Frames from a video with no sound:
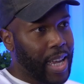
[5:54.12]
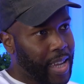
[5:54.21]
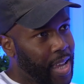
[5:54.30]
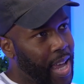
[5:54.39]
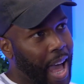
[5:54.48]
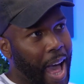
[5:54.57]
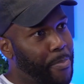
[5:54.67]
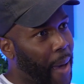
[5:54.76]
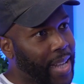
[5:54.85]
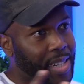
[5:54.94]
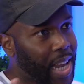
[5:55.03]
like at a
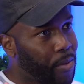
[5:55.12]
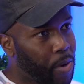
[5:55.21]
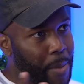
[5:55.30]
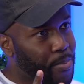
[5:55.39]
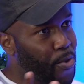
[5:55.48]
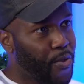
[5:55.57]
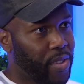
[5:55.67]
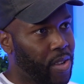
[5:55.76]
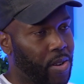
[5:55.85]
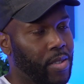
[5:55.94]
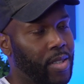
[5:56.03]
basic level, like proving
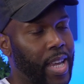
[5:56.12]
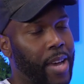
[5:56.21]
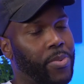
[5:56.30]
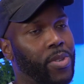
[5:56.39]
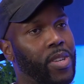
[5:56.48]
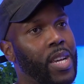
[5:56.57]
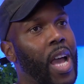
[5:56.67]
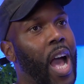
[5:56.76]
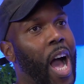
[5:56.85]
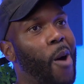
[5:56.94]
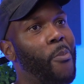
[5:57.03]
the concept.
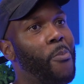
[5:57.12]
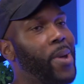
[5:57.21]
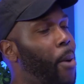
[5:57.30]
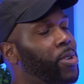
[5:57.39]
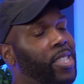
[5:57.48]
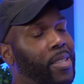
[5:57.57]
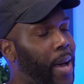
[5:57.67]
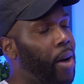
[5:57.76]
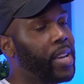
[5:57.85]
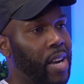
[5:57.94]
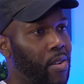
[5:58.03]
But yeah, we're just
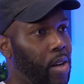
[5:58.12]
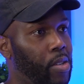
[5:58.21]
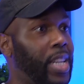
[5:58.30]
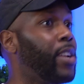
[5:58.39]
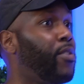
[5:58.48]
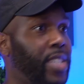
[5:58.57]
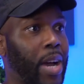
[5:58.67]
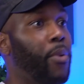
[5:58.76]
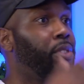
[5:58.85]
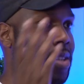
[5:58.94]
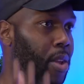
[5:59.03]
about a year old. And obviously now
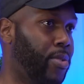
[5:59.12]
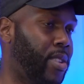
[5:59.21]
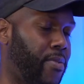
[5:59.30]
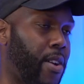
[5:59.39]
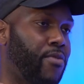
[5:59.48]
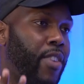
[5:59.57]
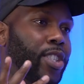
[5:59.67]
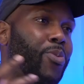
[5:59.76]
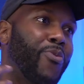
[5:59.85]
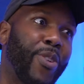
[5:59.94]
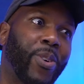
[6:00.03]
we've just closed our fundraise.
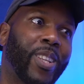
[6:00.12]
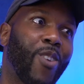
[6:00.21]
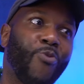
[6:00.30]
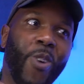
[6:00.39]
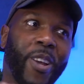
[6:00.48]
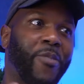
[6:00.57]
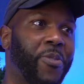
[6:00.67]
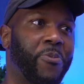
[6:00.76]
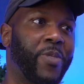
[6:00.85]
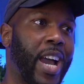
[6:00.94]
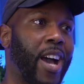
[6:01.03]
So we've really got that rocket
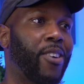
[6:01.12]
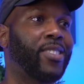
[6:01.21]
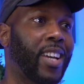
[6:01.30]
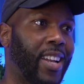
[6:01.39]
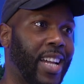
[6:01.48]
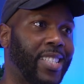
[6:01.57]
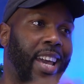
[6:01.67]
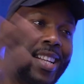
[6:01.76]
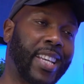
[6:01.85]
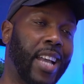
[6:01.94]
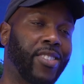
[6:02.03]
fuel now to kind of like
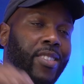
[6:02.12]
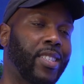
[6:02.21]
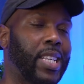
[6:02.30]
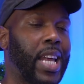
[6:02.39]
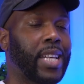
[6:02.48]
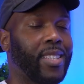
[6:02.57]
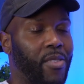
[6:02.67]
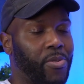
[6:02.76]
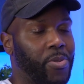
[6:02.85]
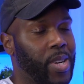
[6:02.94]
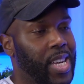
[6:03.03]
take Tangent to the next
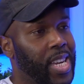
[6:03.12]
level.